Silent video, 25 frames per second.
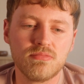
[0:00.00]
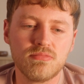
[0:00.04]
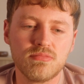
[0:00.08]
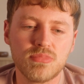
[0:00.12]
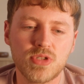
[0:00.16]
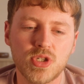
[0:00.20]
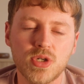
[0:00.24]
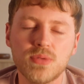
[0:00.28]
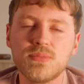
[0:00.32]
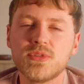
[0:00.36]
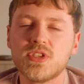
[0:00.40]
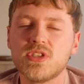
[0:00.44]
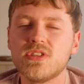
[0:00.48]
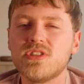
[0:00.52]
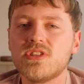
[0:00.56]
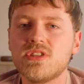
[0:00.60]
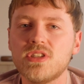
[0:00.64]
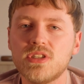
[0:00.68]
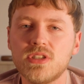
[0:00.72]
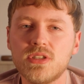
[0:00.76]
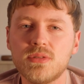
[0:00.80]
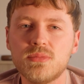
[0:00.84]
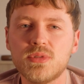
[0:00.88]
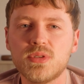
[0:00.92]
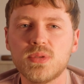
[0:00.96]
come to
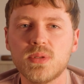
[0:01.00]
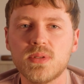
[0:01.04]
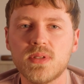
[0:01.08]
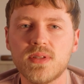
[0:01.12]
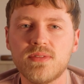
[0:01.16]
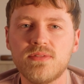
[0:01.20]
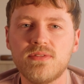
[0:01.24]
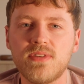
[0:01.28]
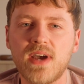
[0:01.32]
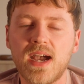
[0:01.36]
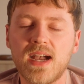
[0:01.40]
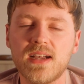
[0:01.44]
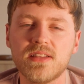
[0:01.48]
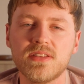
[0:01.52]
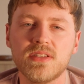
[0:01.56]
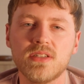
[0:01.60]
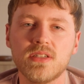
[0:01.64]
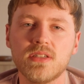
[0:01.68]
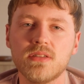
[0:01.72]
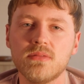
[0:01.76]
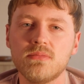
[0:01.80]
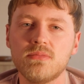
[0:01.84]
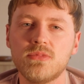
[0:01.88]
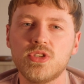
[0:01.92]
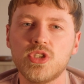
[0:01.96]
terms with the fact
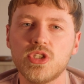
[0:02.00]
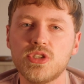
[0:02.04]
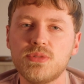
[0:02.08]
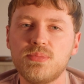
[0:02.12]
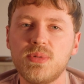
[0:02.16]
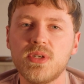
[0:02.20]
that just